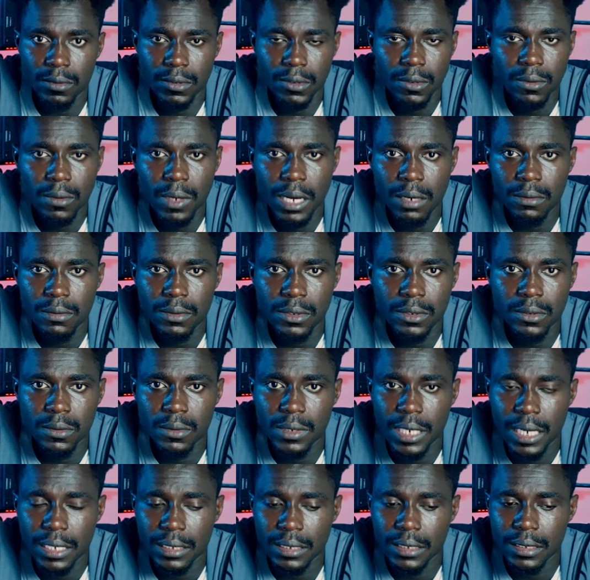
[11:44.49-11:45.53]
so I'll do
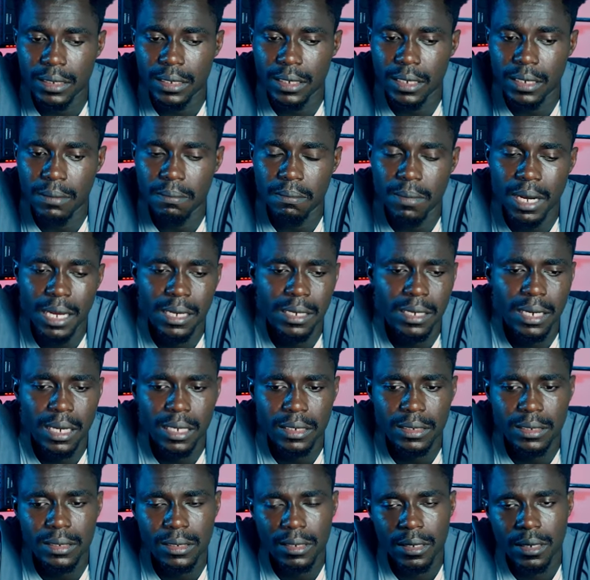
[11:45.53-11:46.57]
that in my
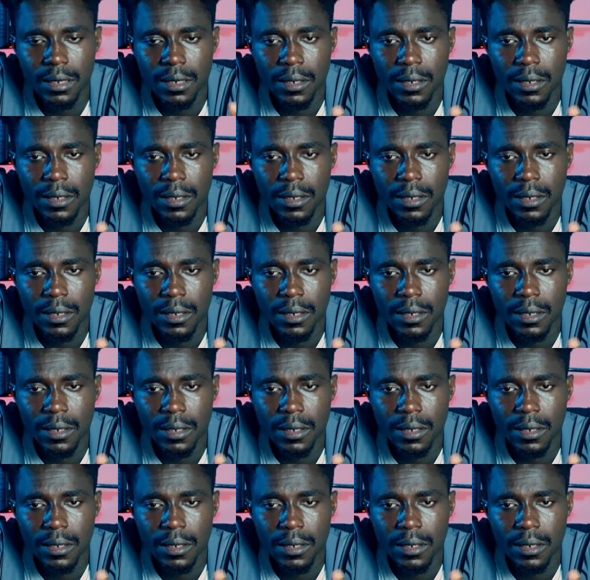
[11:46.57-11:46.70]
next